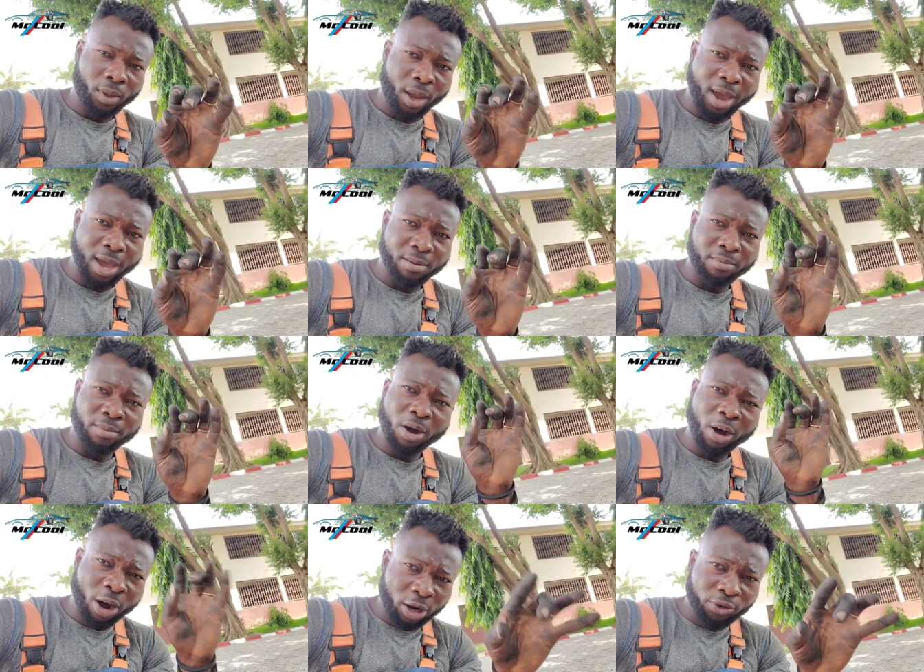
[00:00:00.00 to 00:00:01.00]
I am
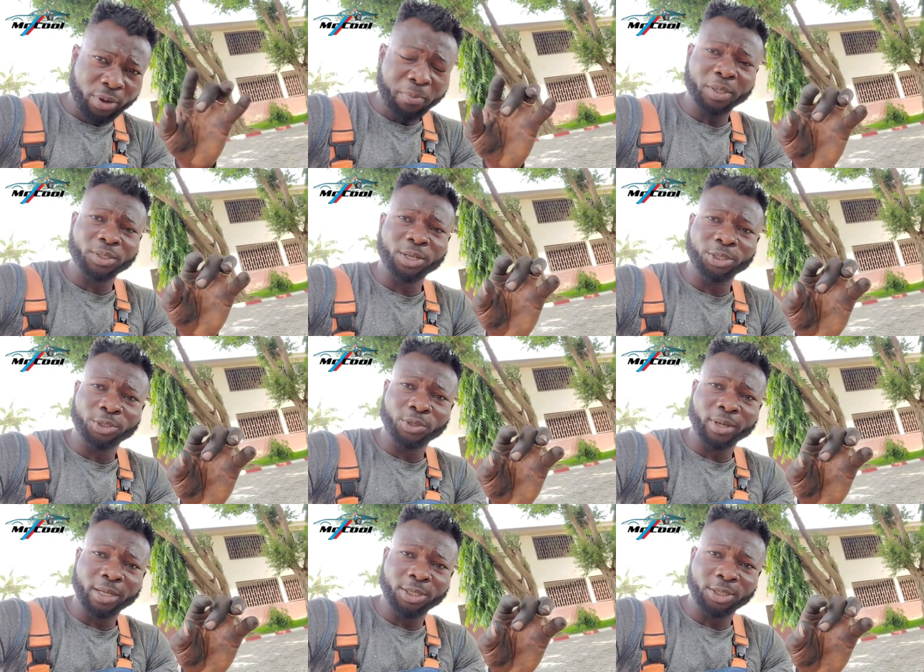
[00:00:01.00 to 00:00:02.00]
100% sure
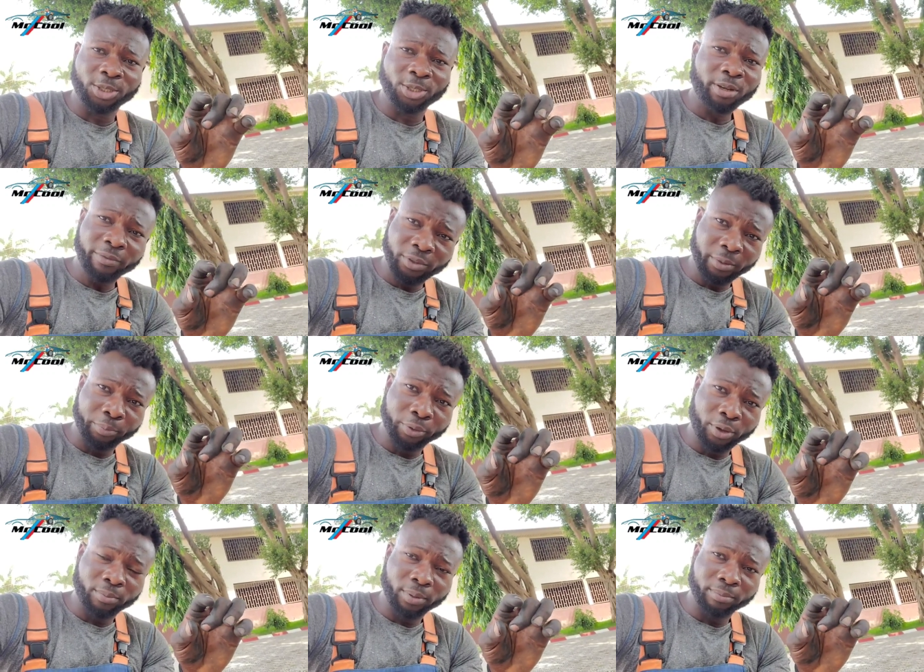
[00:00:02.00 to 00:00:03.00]
that it solved your
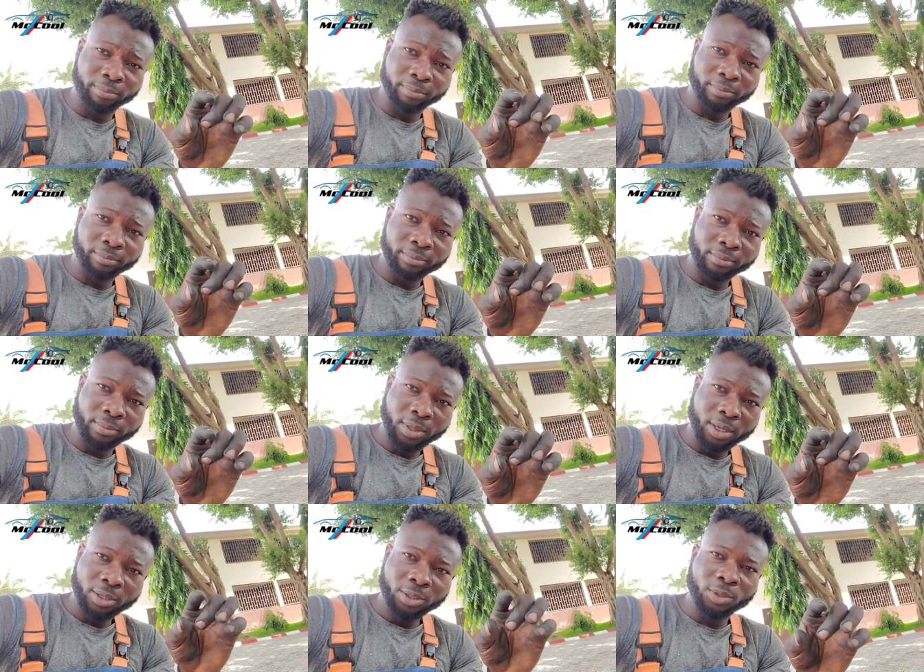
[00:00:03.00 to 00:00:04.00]
problem.
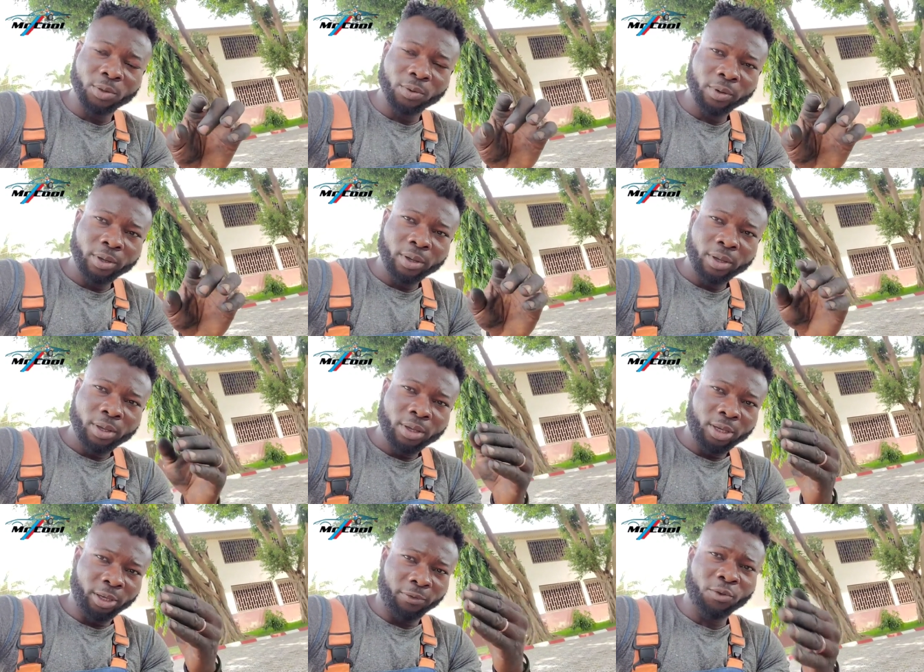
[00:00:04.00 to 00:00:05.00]
So
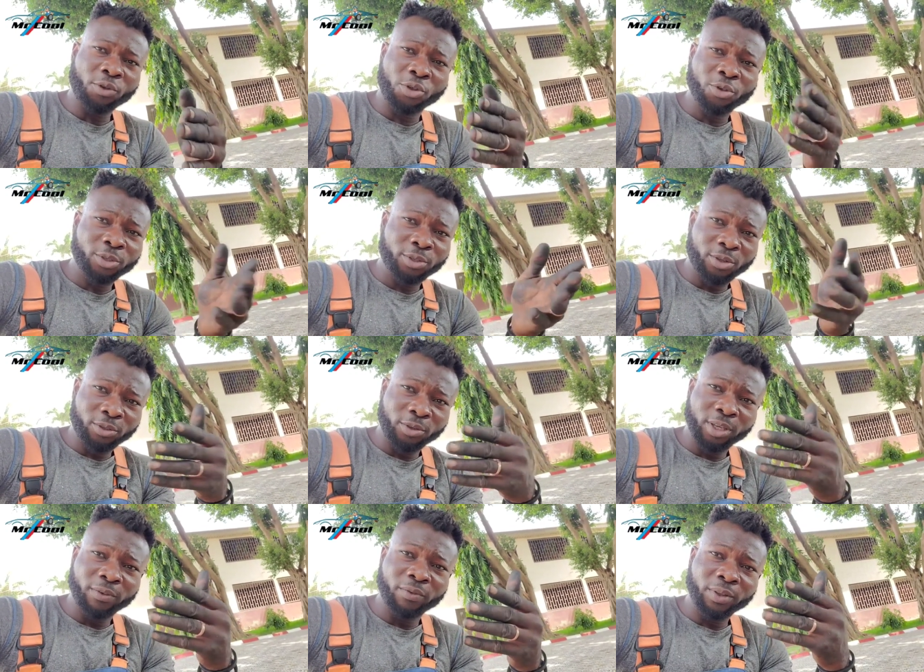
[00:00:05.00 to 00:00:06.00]
if you choose not to
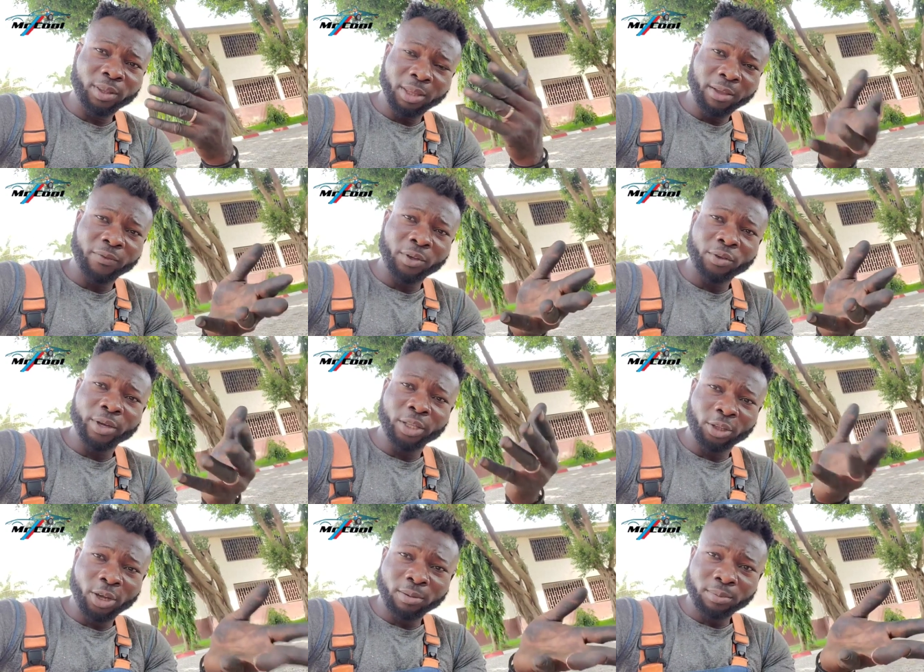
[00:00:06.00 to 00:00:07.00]
give the video a
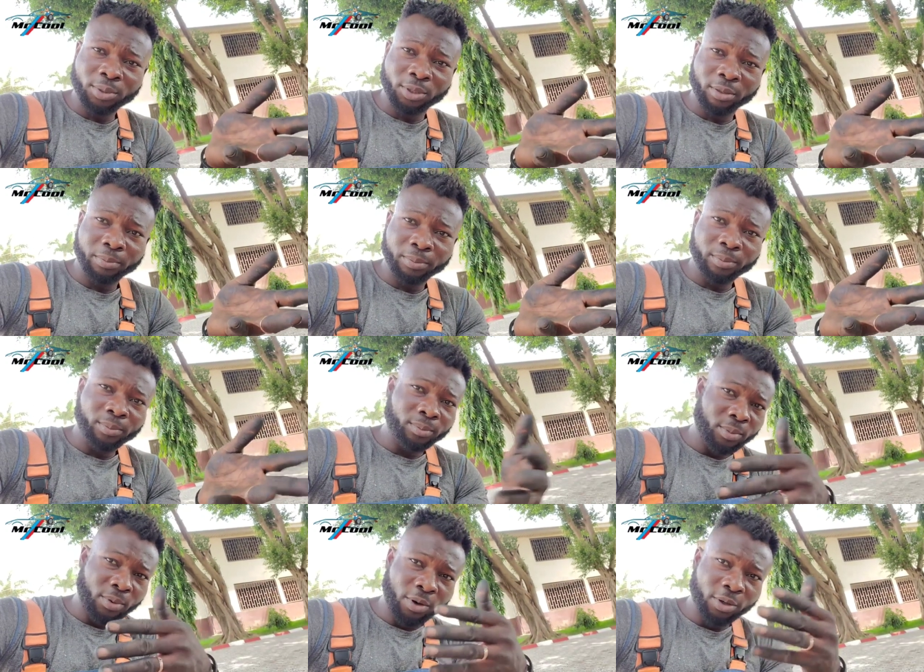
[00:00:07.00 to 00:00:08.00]
thumbs up
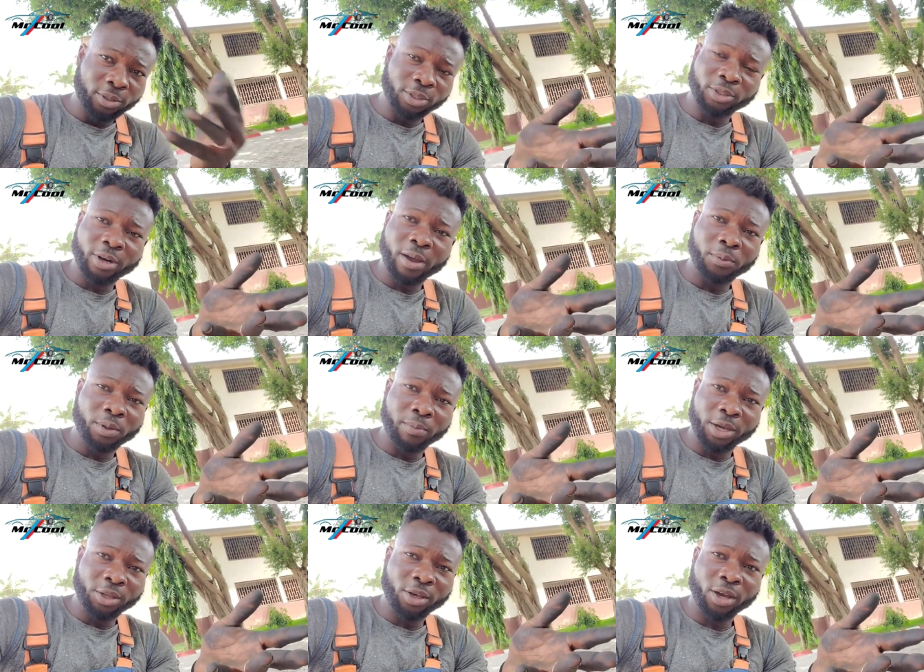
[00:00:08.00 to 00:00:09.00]
or subscribe to my
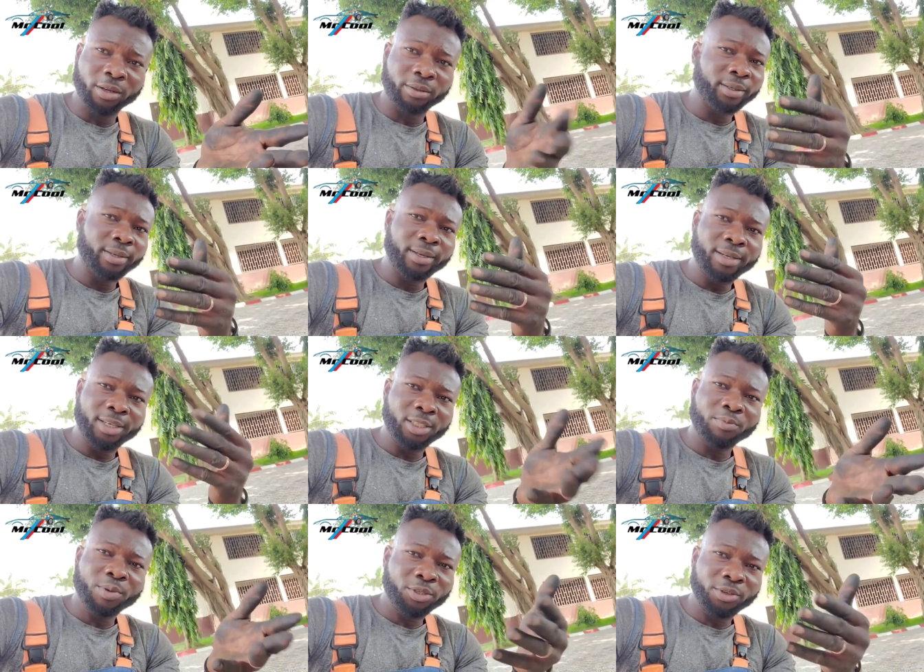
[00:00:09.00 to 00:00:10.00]
channel, it
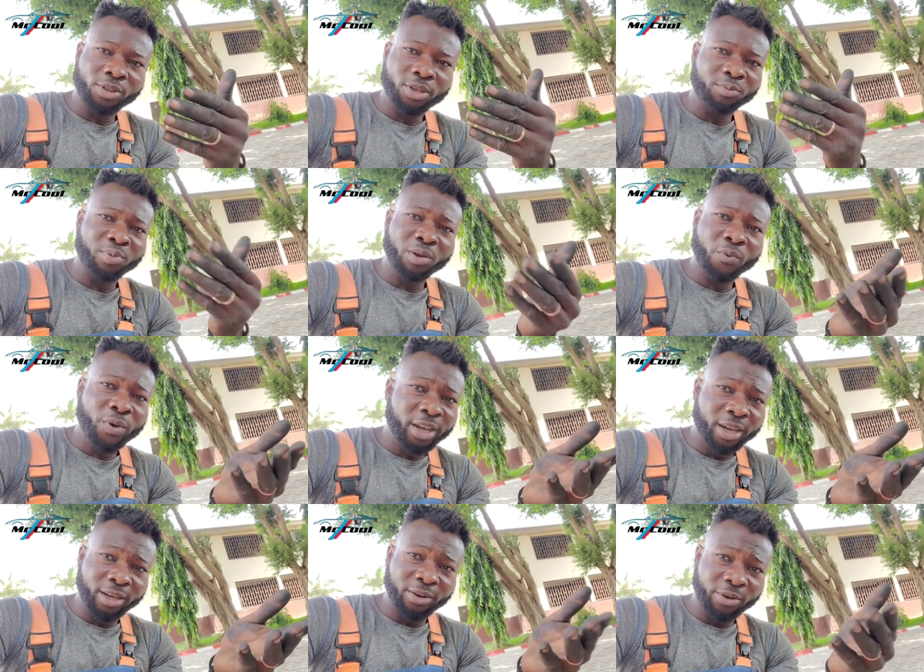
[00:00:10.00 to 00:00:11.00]
means you're just being
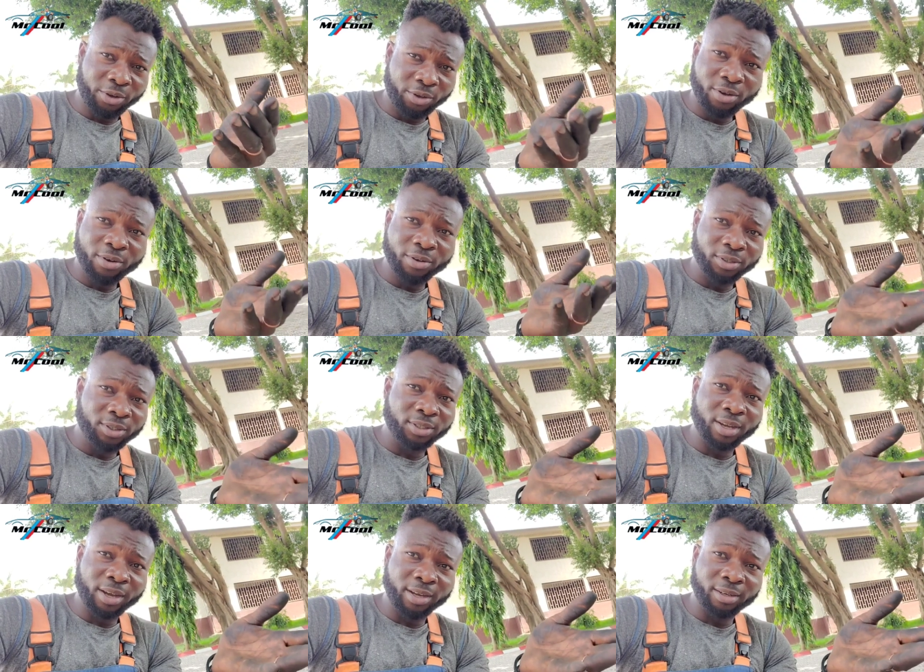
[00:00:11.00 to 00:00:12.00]
wicked on your own
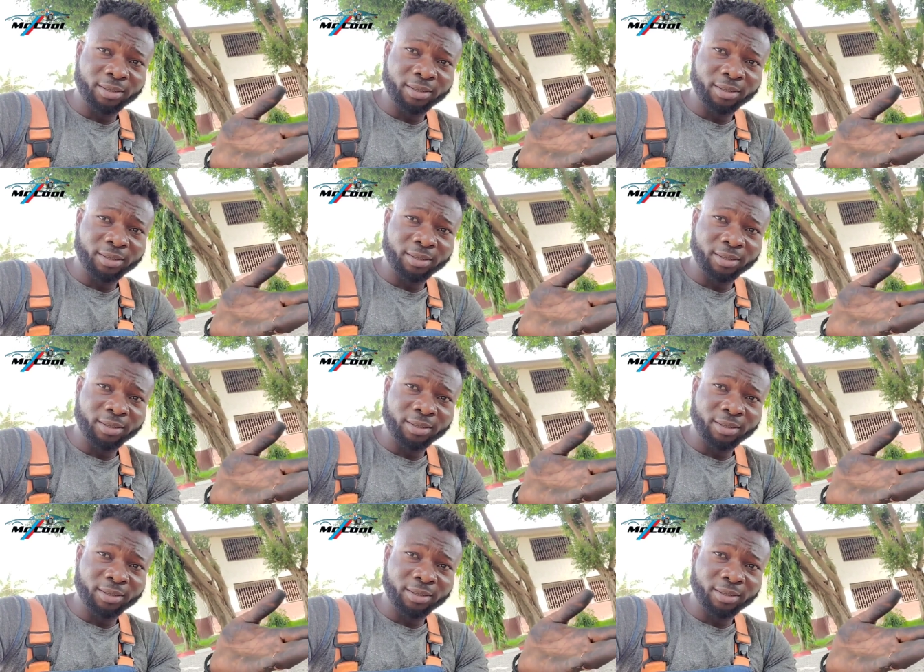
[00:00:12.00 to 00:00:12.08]
side.